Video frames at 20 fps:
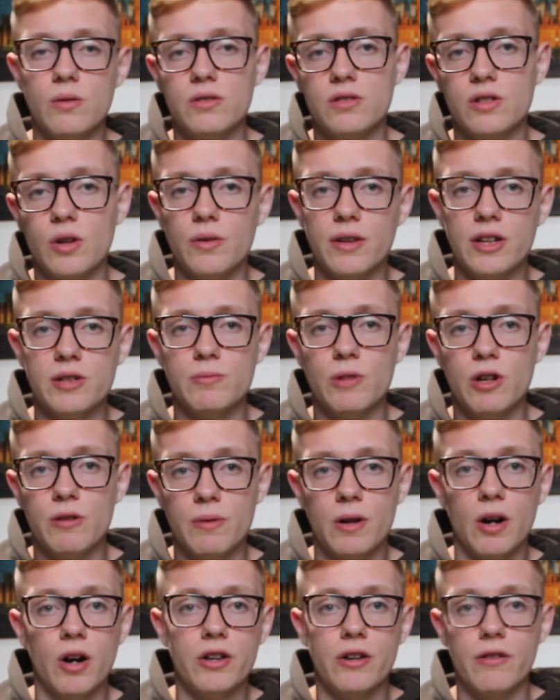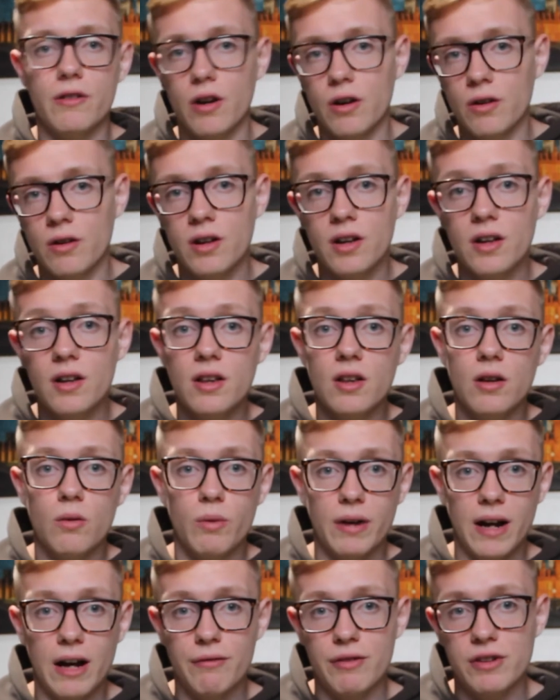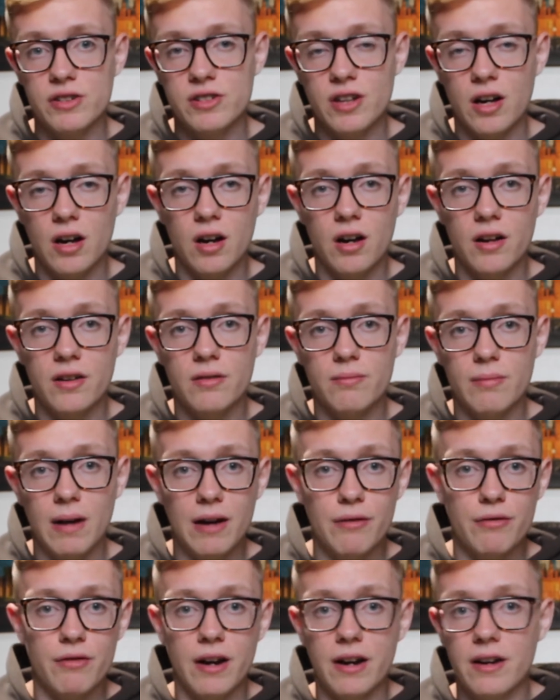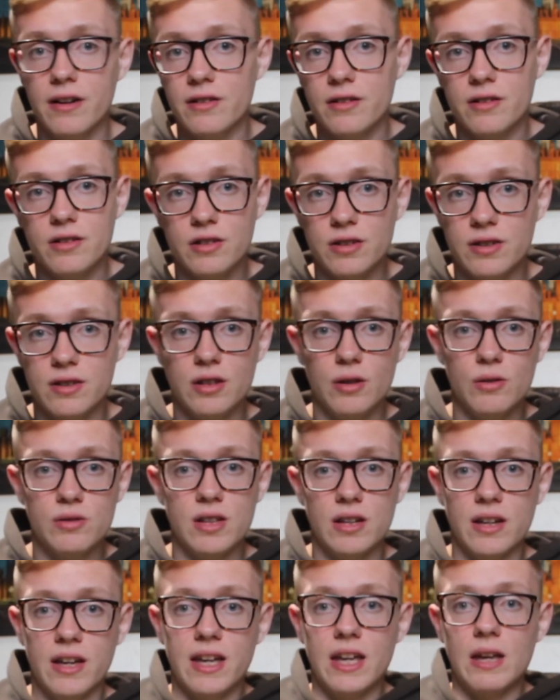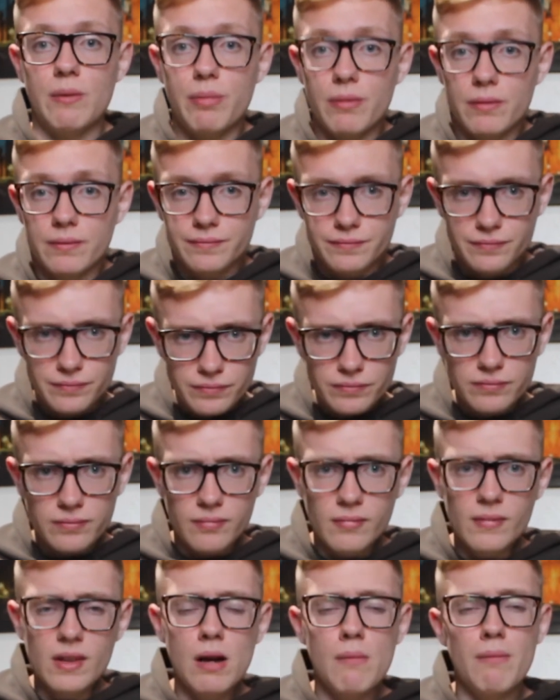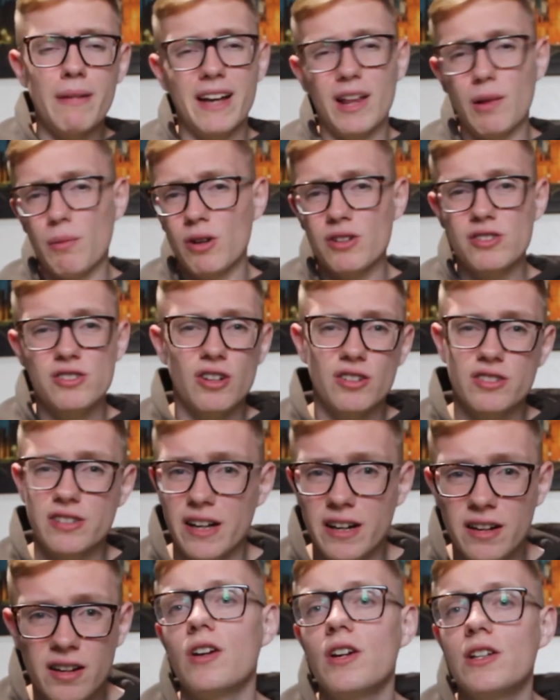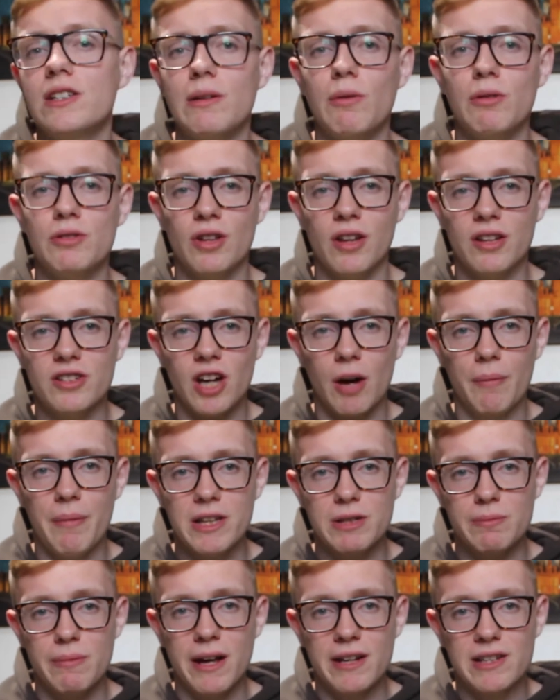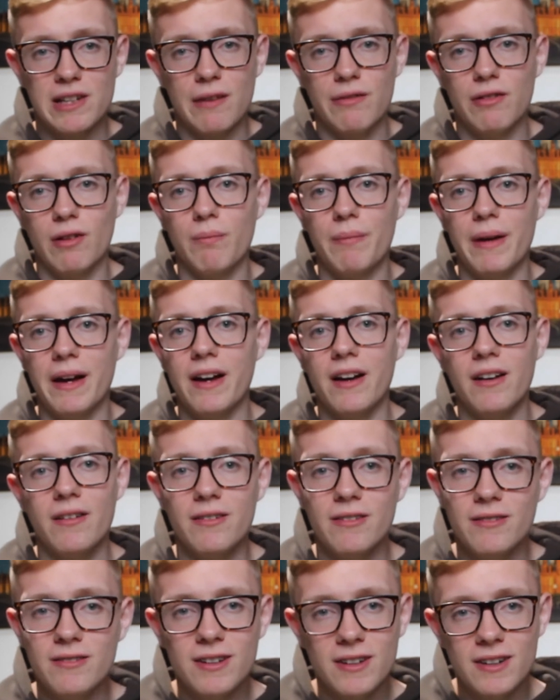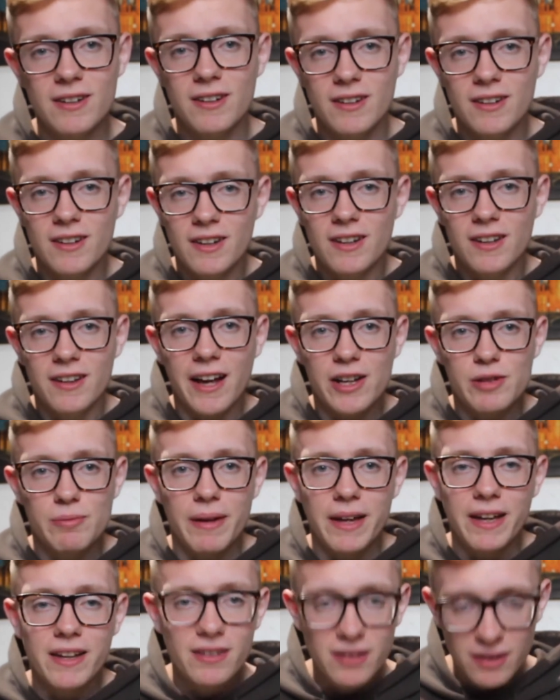do this movement on your own. When I first started, my friend used to keep my elbows tucked in. So everyone took the top in to make myself look bigger. That's me.